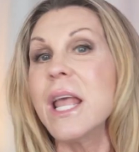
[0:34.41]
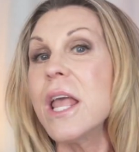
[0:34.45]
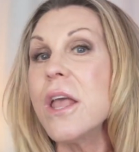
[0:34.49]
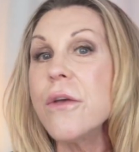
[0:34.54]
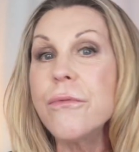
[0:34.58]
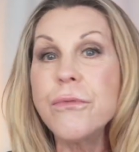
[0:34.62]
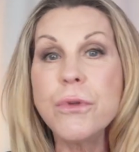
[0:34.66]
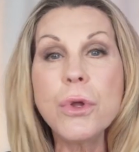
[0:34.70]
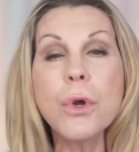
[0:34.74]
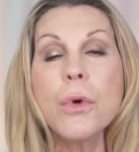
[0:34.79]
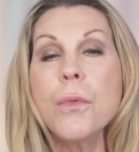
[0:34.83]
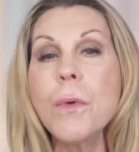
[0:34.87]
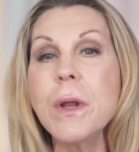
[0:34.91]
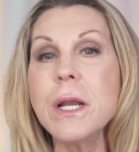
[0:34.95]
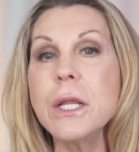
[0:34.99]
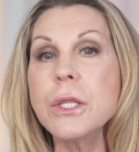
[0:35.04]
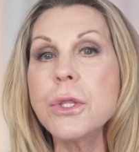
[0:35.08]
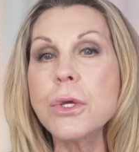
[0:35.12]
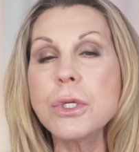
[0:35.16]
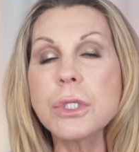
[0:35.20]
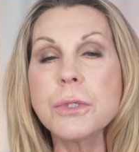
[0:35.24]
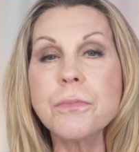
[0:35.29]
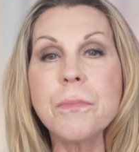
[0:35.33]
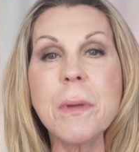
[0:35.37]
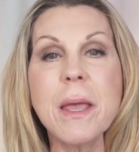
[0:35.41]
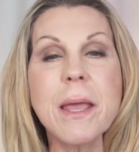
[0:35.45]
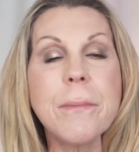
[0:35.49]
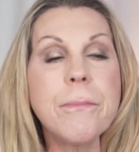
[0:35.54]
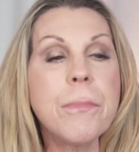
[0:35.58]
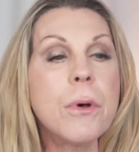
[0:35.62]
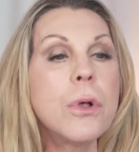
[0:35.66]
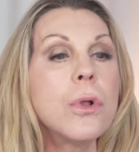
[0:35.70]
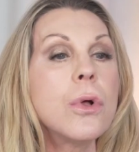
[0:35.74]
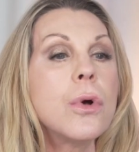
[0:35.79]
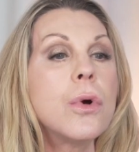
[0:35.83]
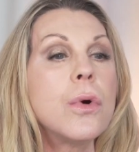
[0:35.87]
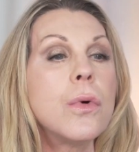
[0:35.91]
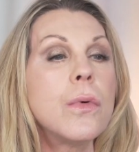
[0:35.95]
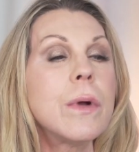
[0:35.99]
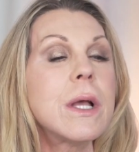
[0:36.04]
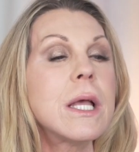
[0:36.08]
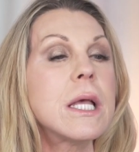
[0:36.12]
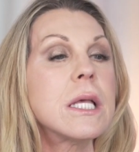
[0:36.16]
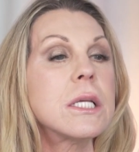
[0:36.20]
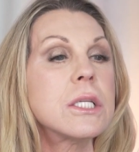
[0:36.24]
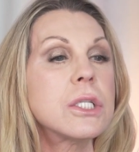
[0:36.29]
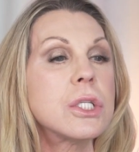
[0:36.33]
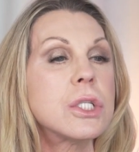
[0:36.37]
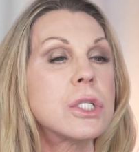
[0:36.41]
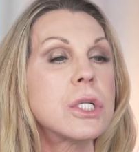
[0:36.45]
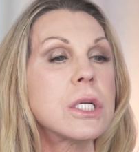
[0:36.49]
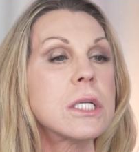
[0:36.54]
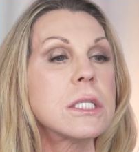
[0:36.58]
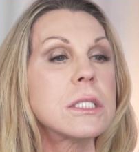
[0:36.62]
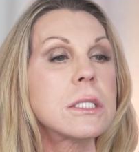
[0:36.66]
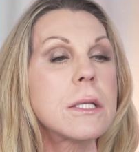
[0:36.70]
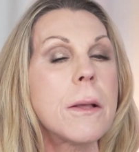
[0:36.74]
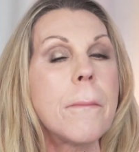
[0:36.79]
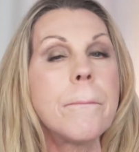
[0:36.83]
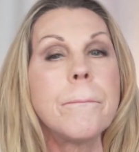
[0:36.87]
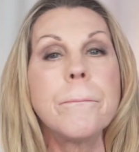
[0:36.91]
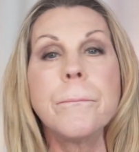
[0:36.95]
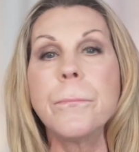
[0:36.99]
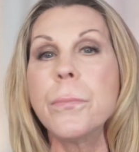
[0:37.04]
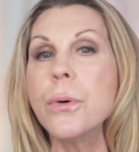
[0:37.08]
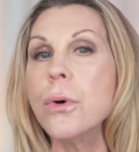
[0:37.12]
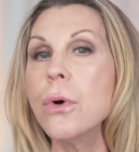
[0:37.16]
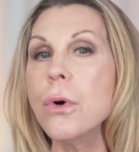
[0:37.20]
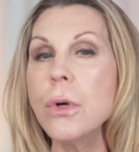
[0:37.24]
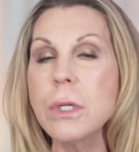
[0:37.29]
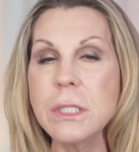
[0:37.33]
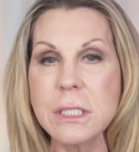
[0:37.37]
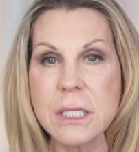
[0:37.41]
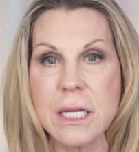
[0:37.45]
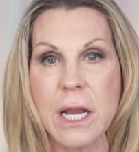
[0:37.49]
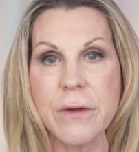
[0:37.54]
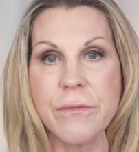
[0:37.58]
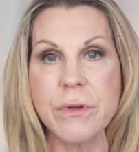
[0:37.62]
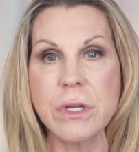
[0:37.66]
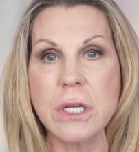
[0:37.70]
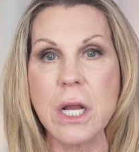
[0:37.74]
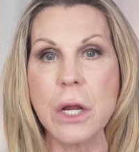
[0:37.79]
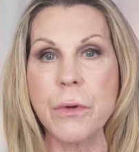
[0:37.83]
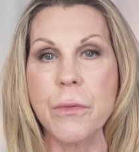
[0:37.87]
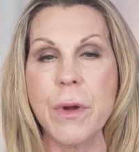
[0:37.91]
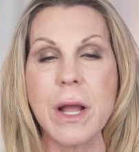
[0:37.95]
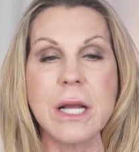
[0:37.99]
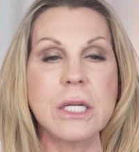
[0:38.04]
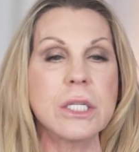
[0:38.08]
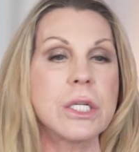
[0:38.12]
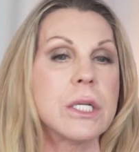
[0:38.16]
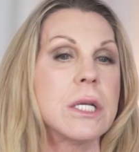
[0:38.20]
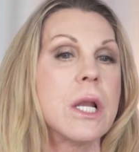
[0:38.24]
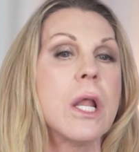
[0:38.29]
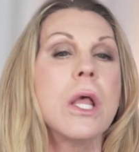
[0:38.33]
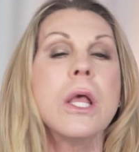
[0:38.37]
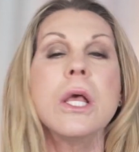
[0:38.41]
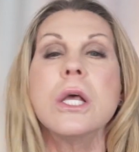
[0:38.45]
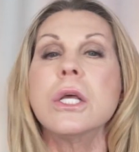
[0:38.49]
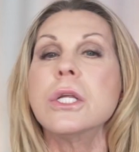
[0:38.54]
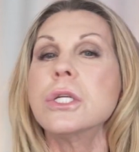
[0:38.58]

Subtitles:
If you're one of those people who is just pulled in every direction,